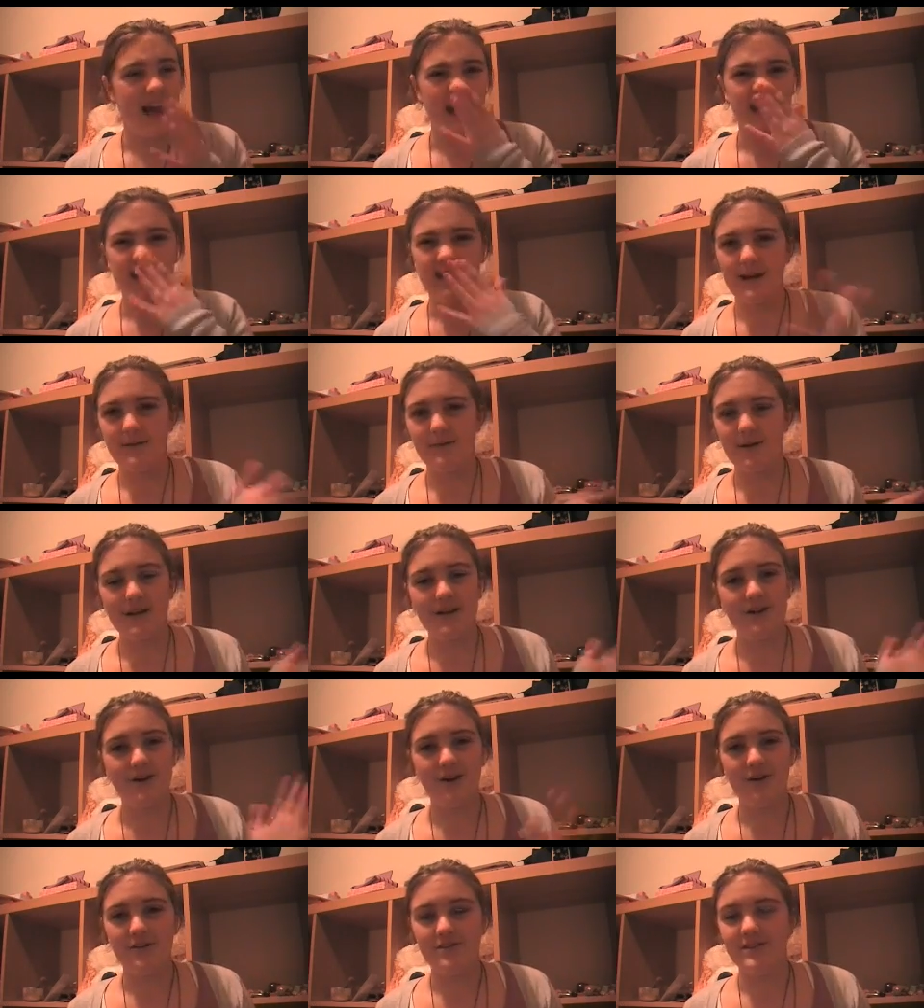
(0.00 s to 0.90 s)
And now my
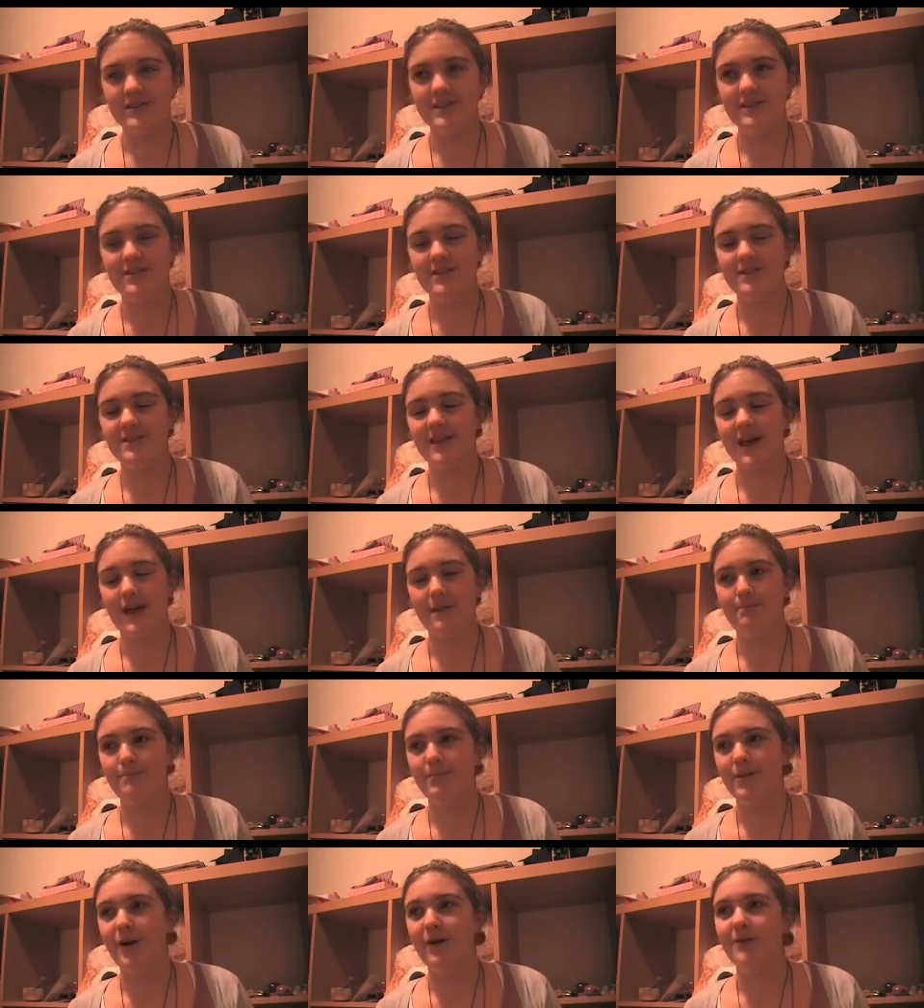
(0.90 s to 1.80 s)
nose is just
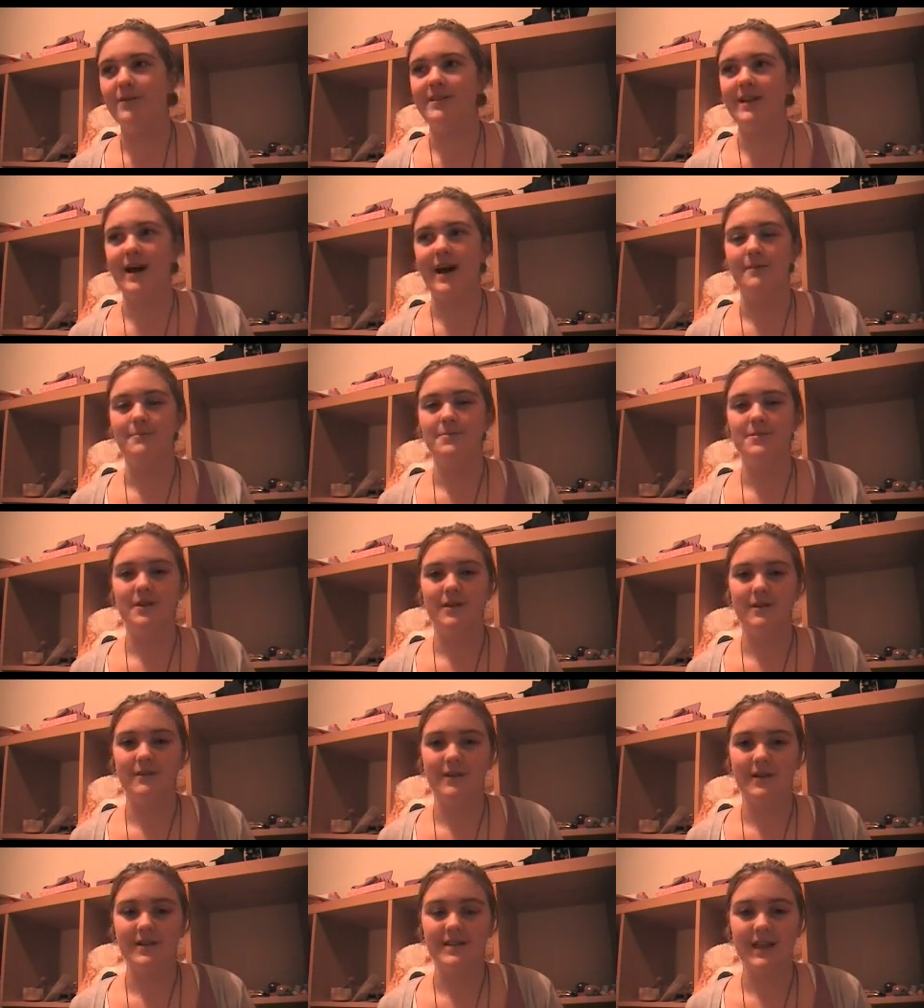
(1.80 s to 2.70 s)
like blocked up. So
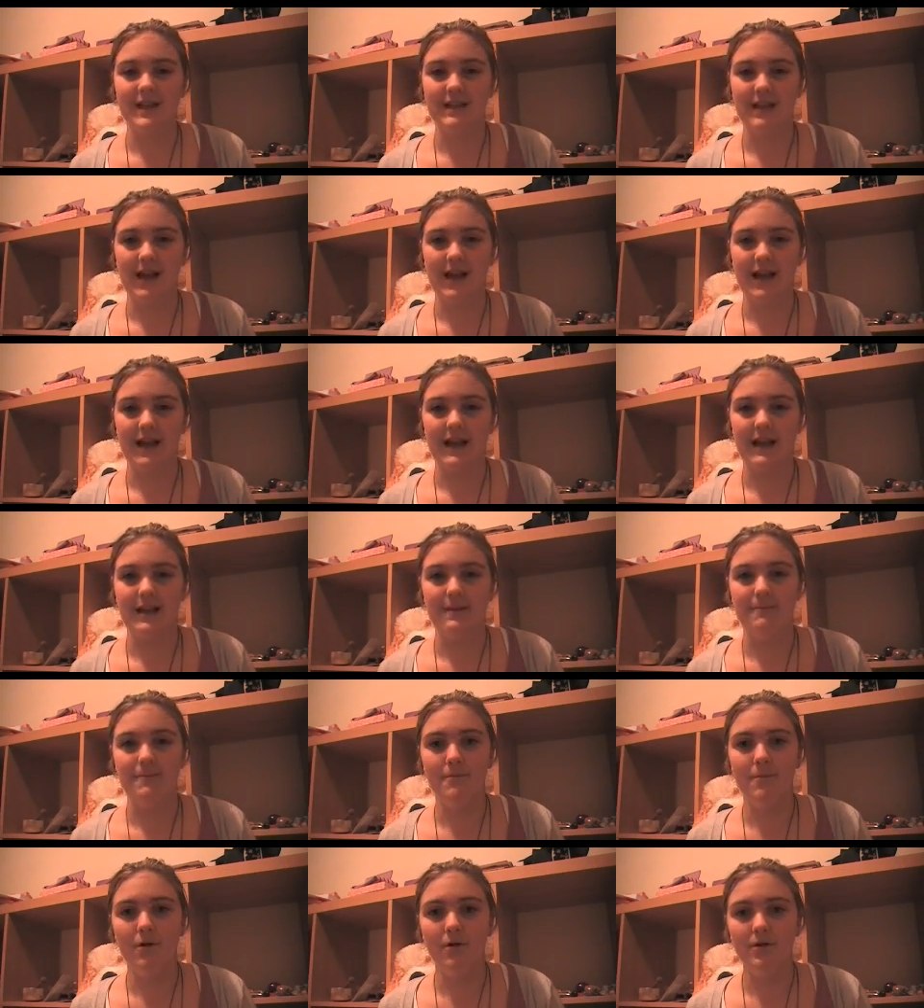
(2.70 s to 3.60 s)
if I say like
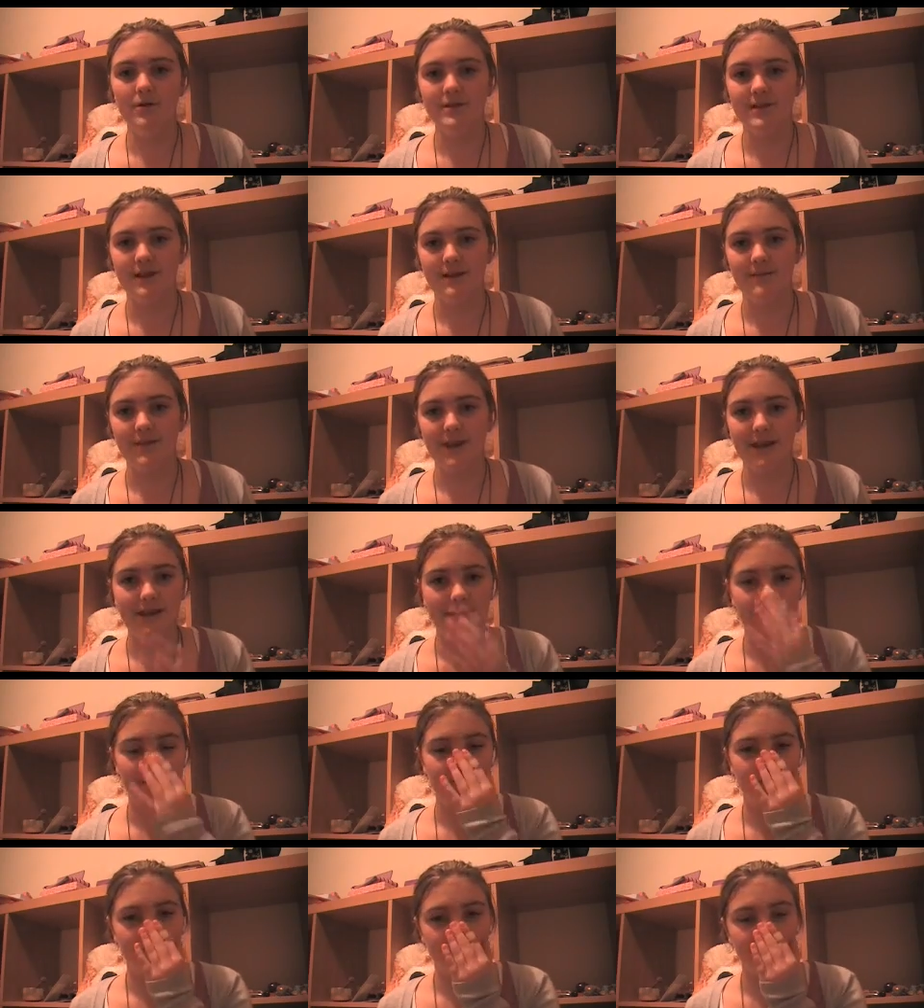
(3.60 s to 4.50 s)
M or something,
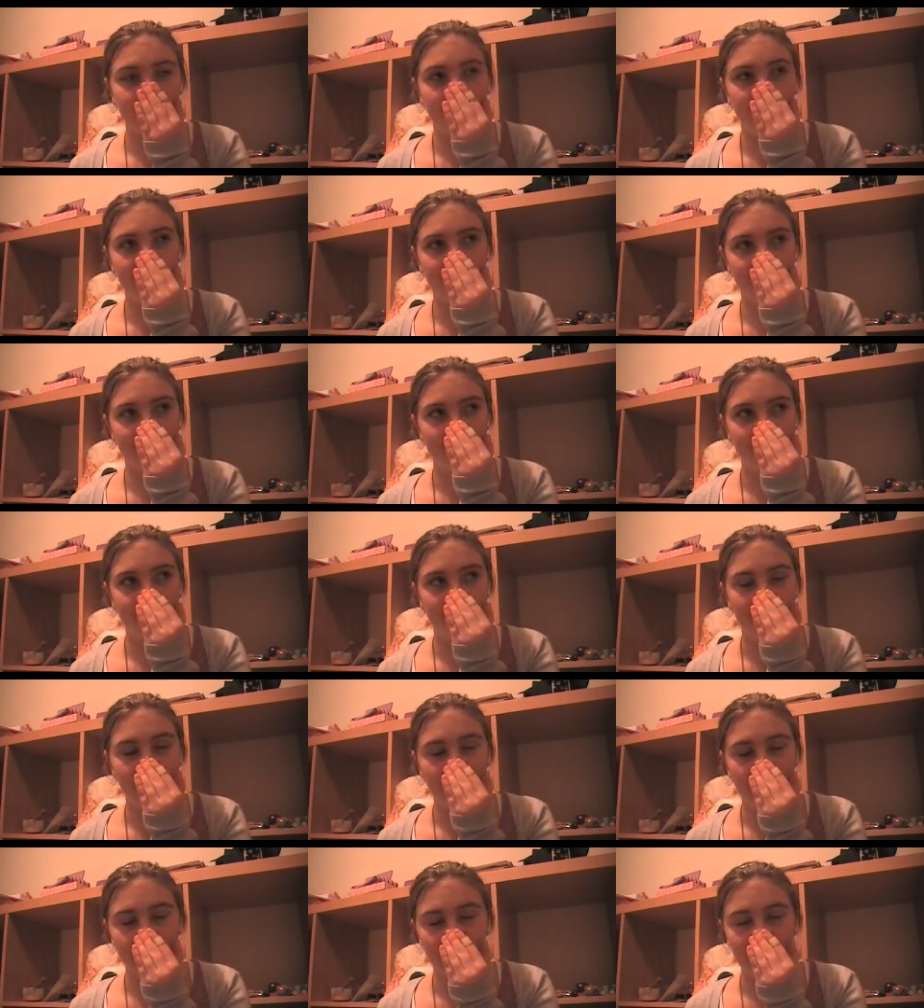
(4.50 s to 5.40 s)
it all
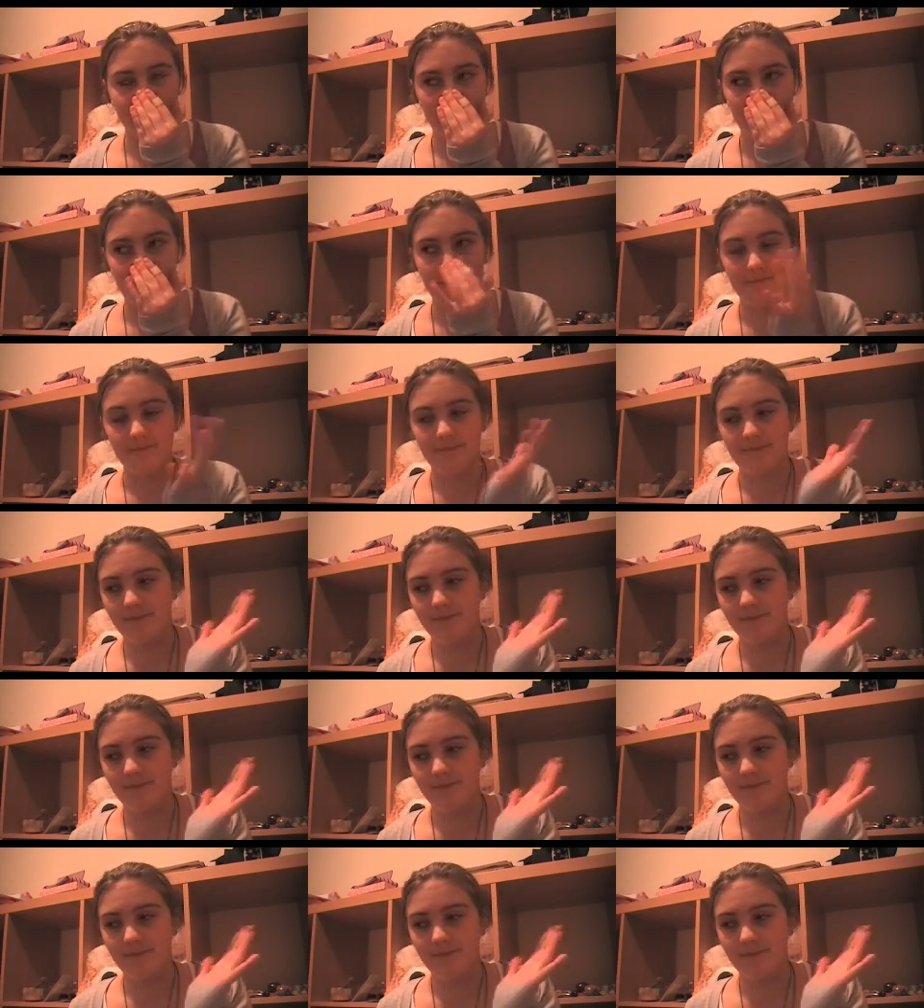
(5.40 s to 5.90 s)
blocks up.